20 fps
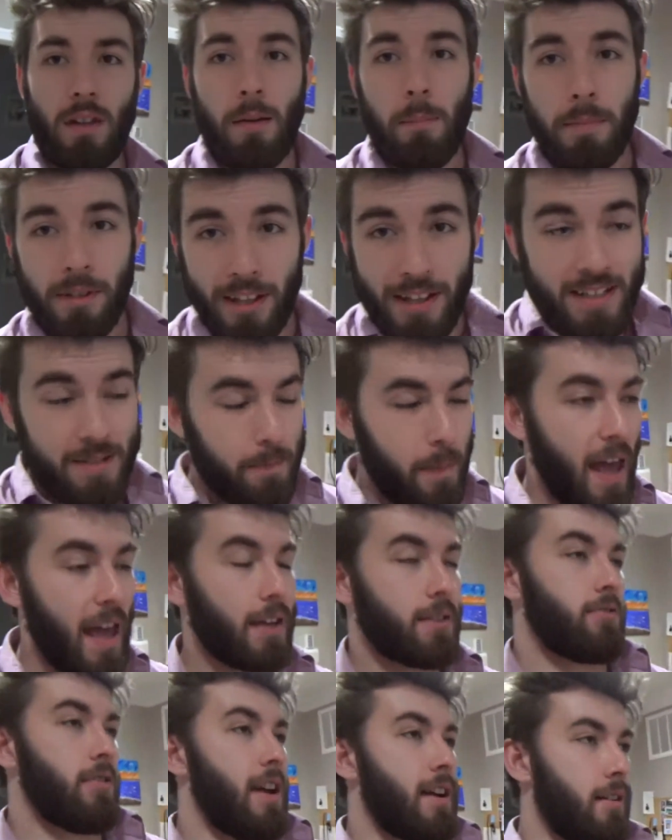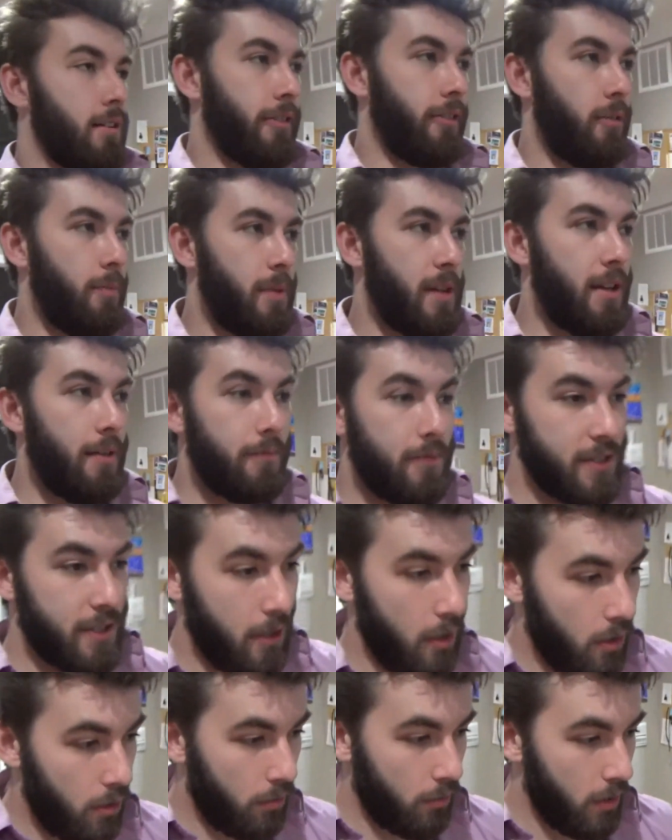But let's backtrack a little bit.
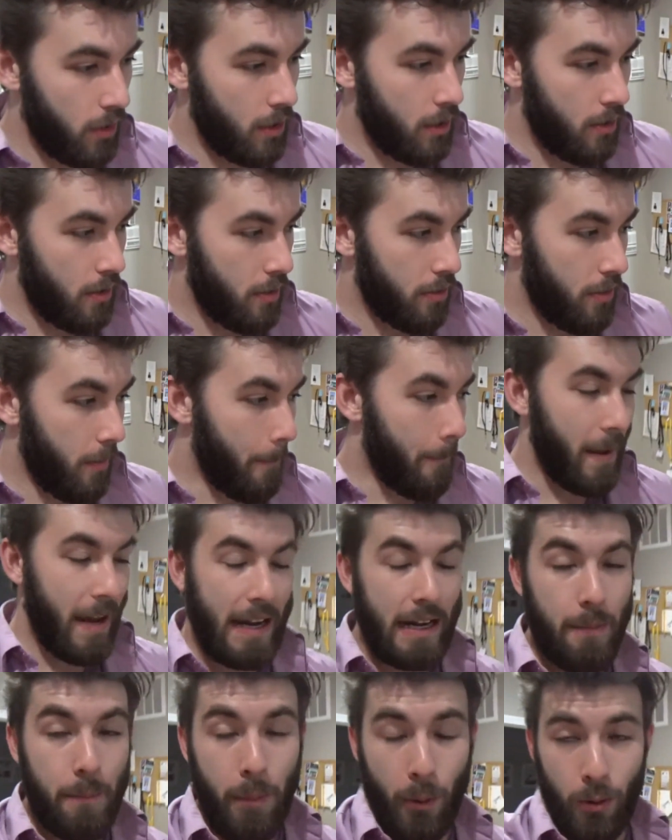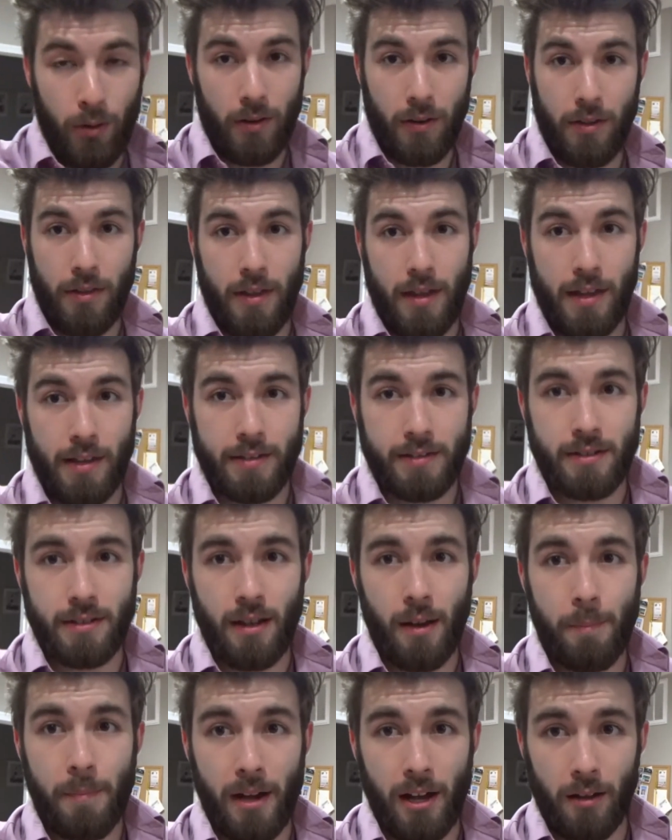So the main important things
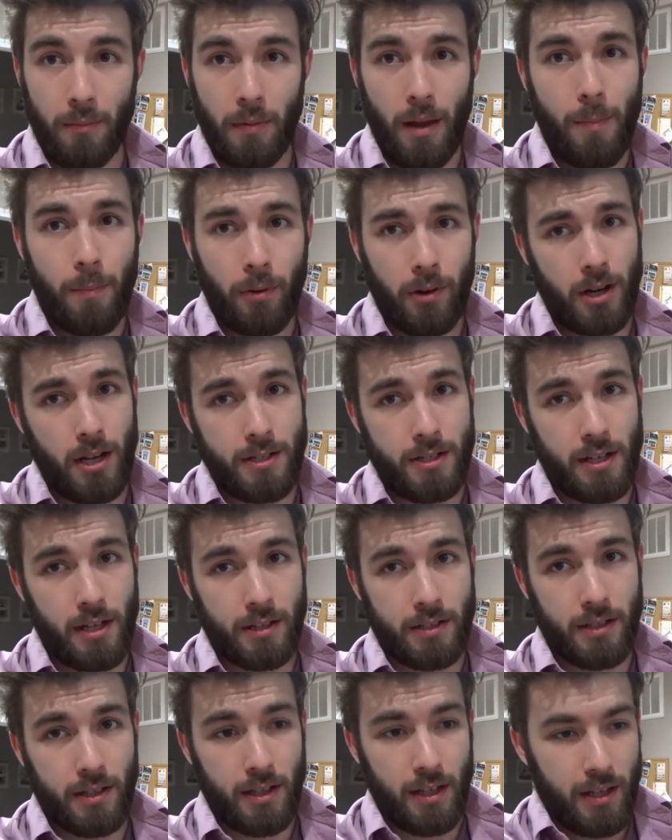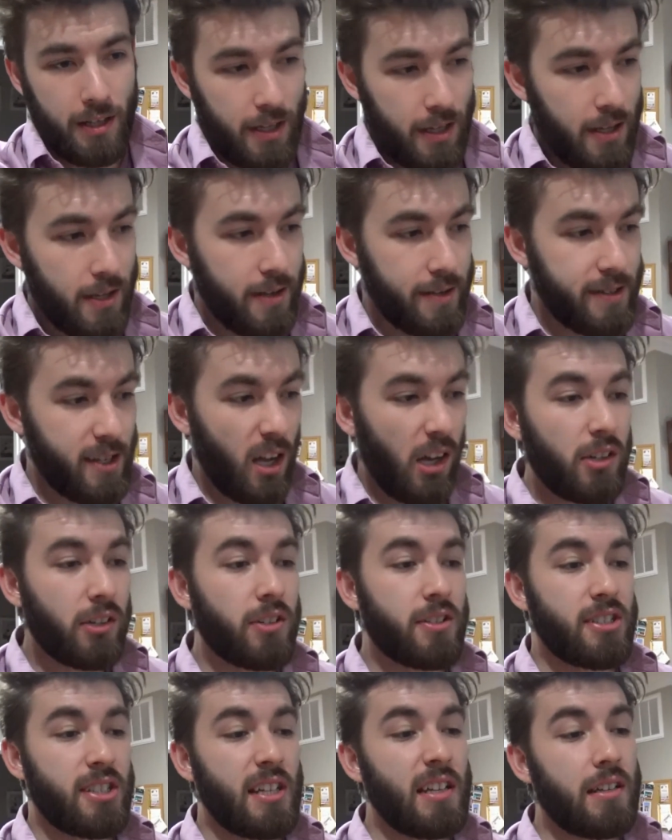about my project is
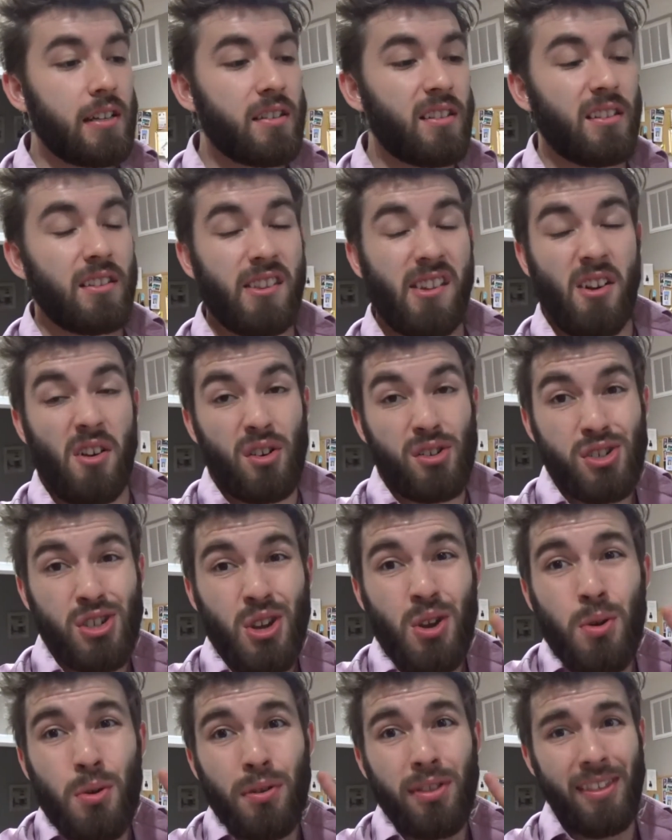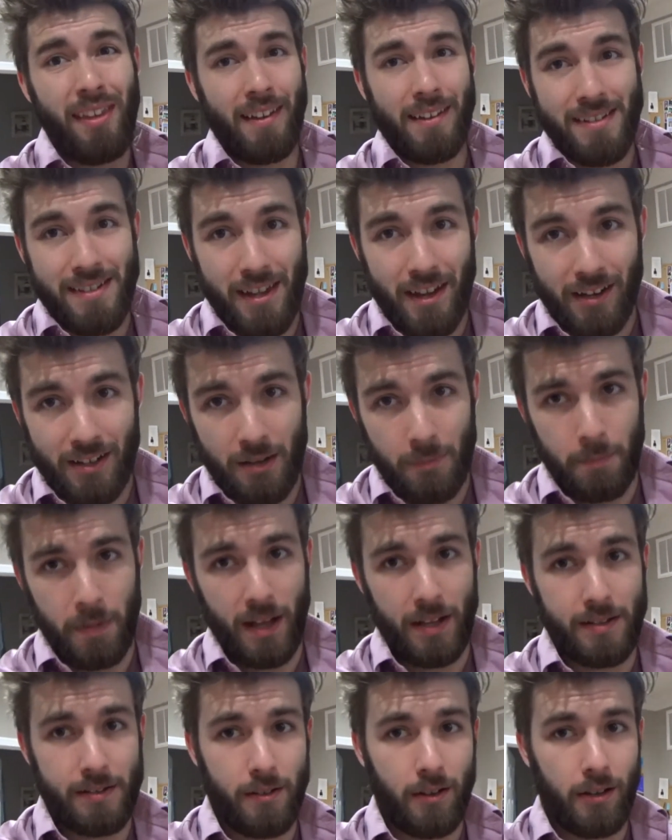understanding that there are two things that it
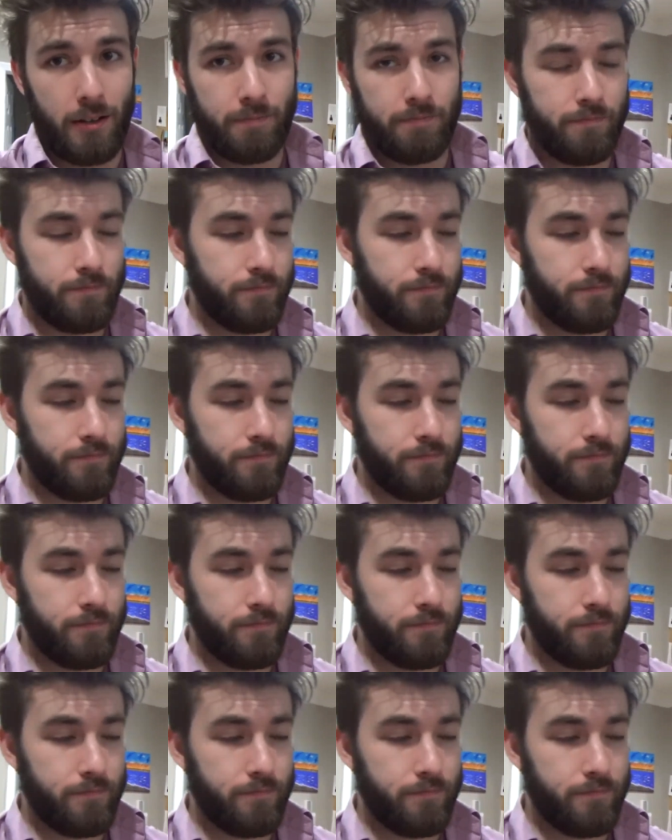depends on.